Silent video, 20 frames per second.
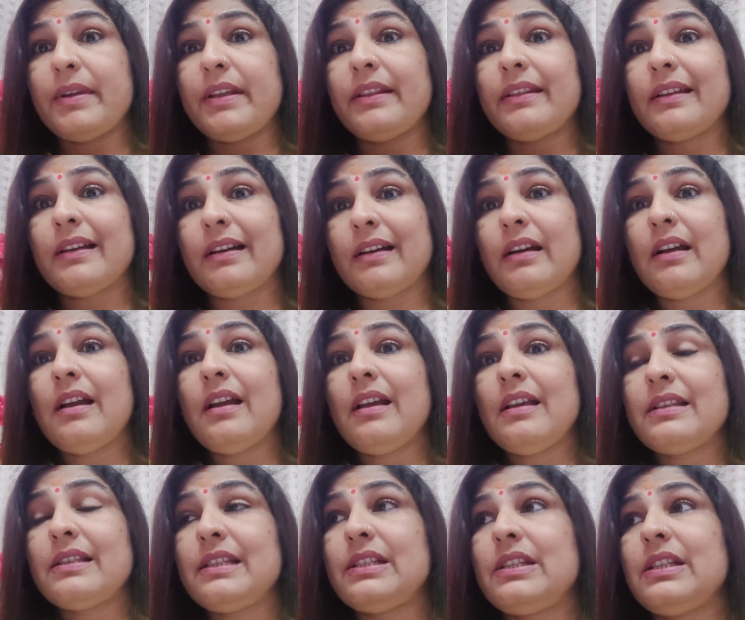in the
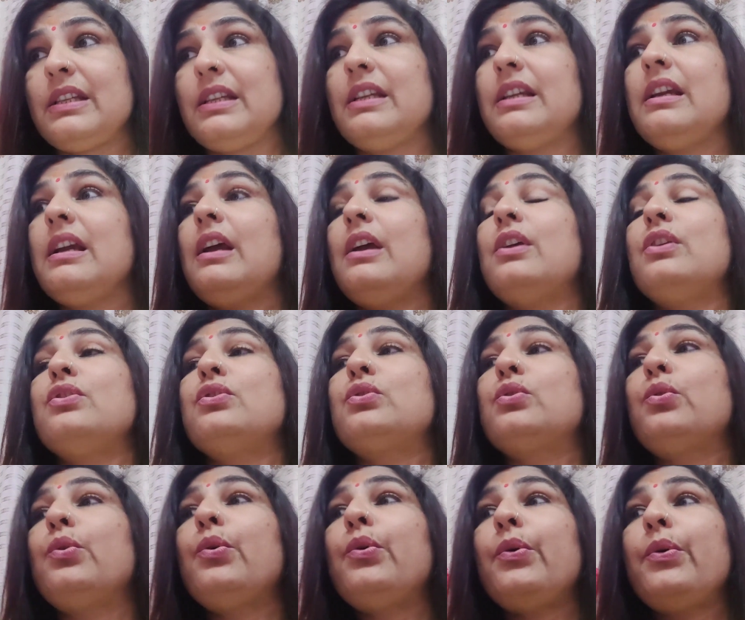city,
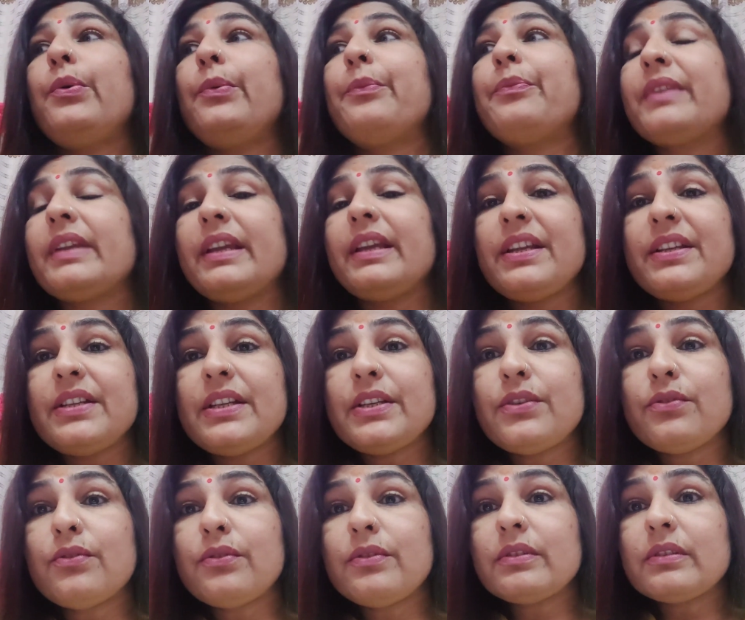so he did
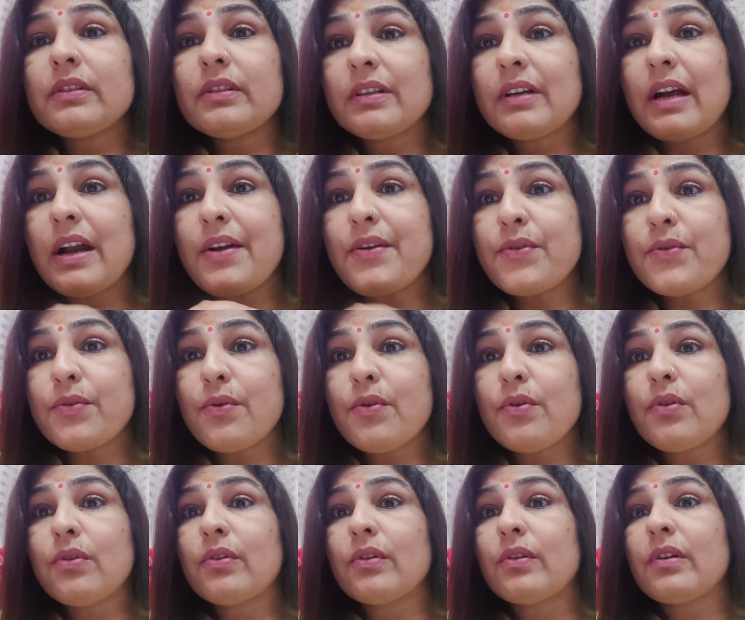not
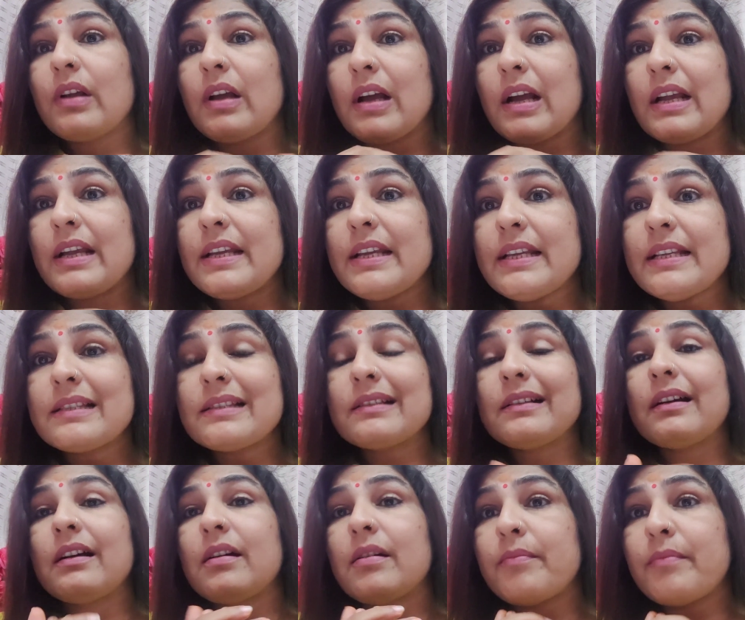control his
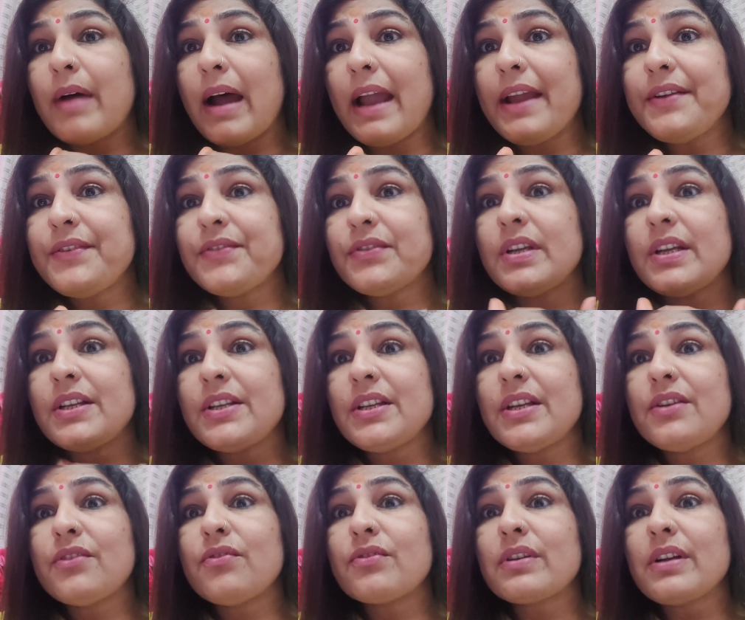mind, he
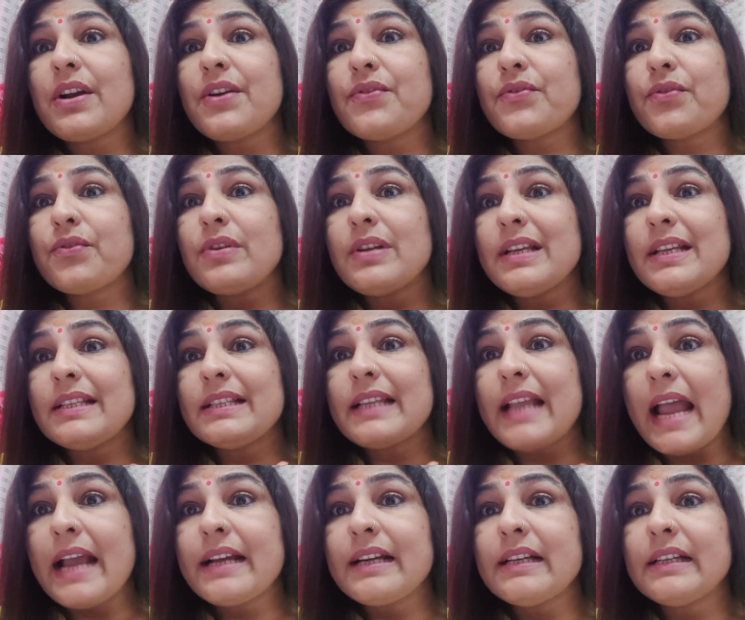did not control his
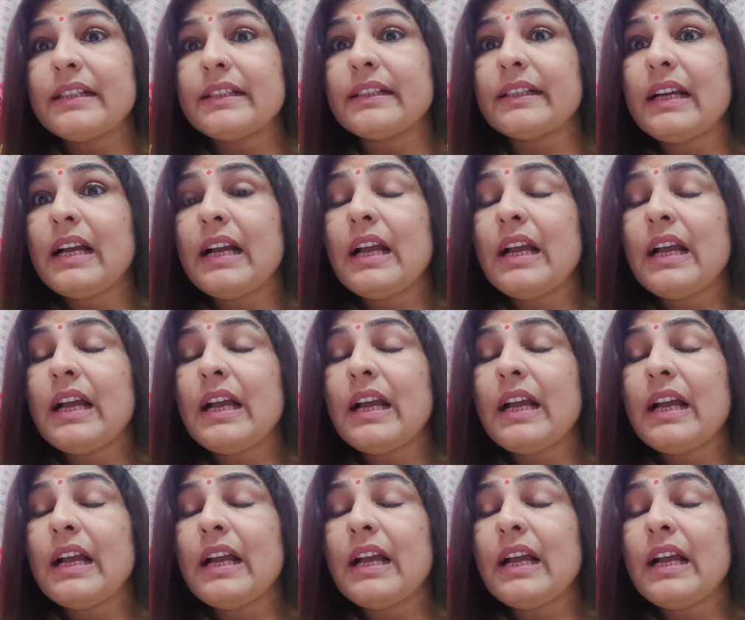anger.